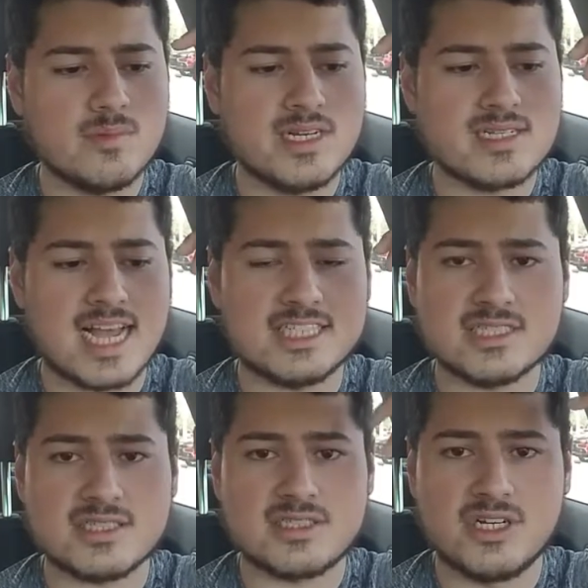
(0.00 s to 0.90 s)
was I
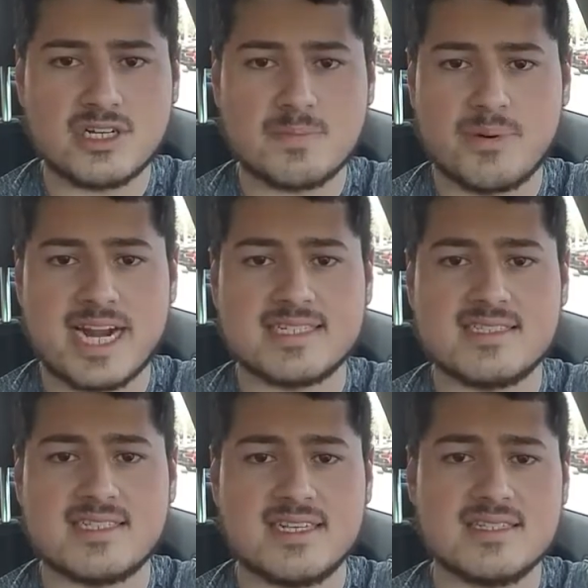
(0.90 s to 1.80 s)
just took the
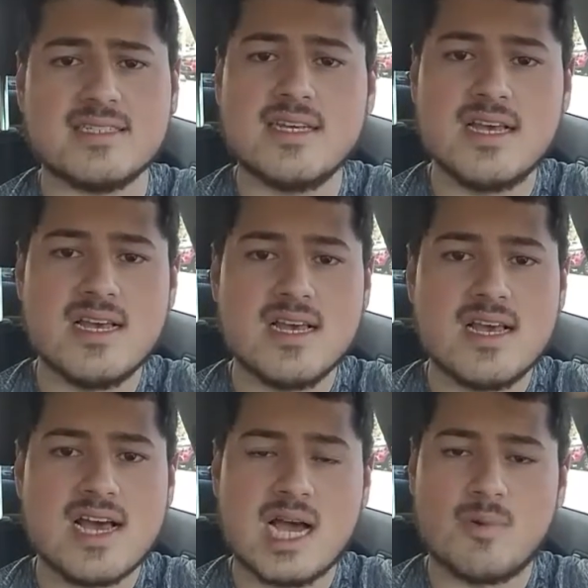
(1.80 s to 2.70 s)
practice test.
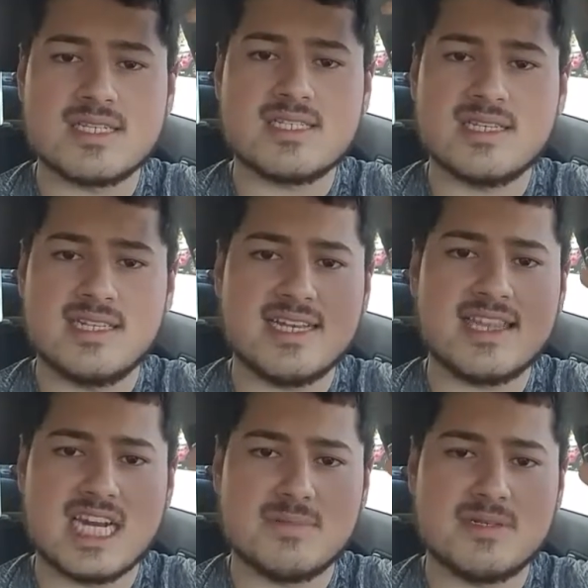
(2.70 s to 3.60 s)
I went to the
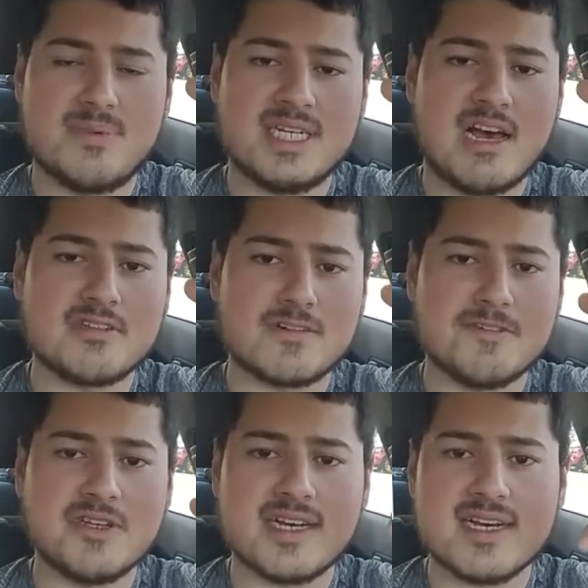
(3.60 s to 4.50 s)
link that I'm gonna put down there
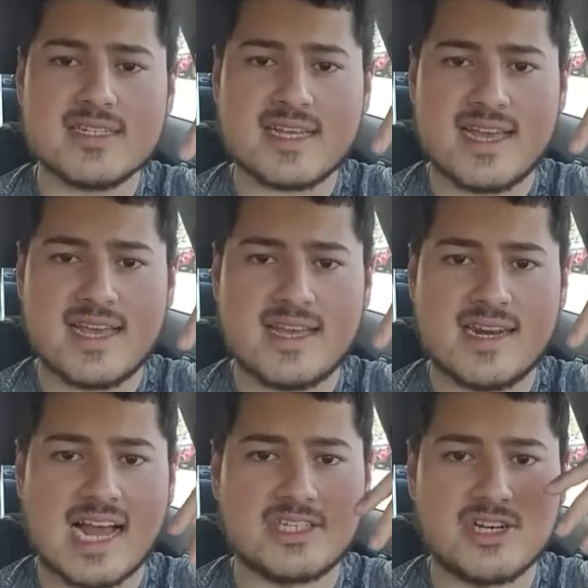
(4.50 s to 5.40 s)
for you guys,
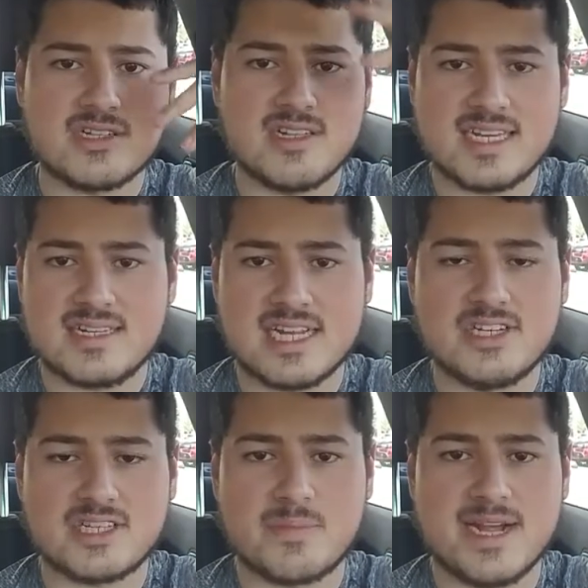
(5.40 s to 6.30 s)
and I took
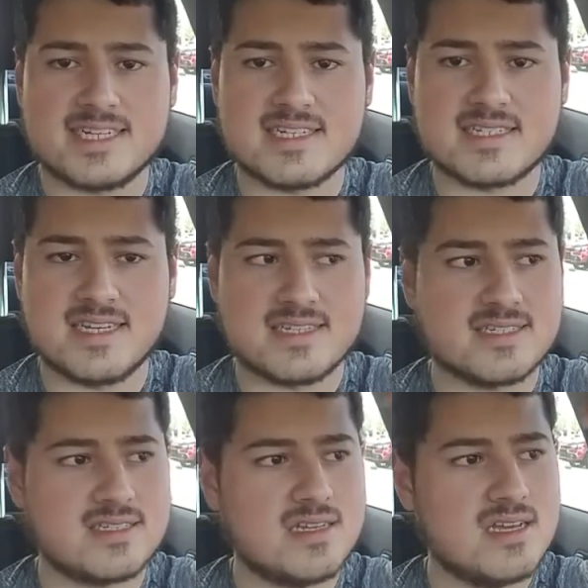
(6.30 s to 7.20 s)
the practice
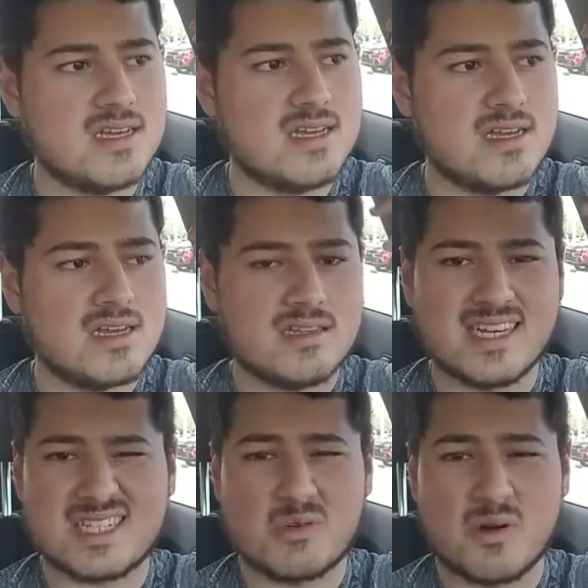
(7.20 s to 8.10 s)
test
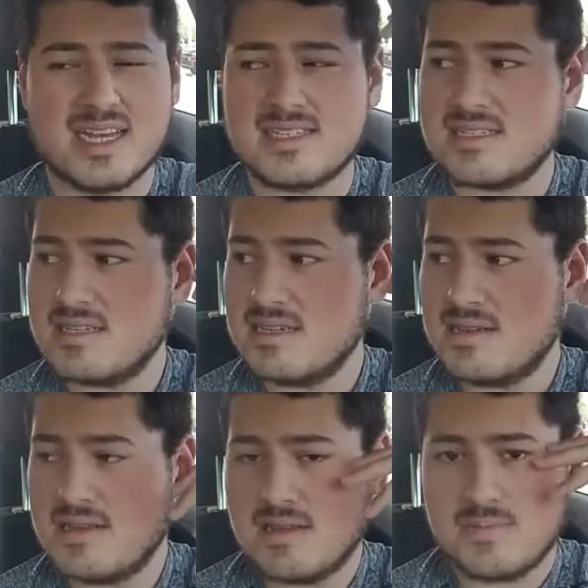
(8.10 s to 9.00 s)
like twice,
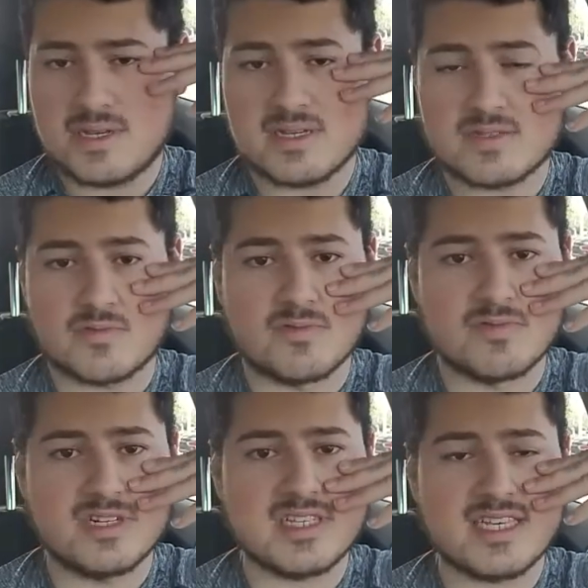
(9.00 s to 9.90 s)
because
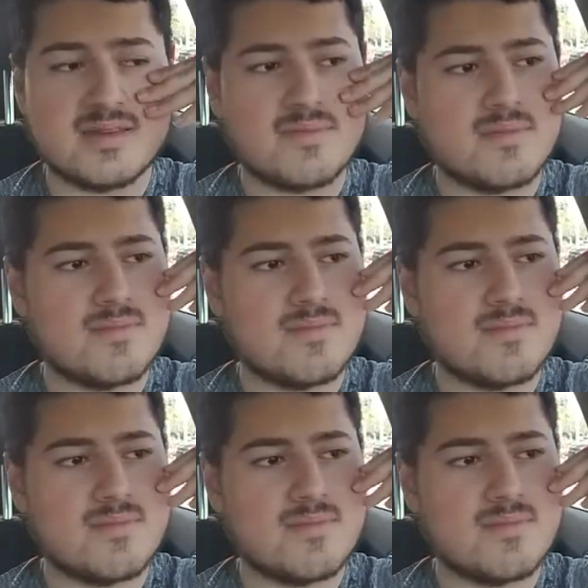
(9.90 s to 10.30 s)
really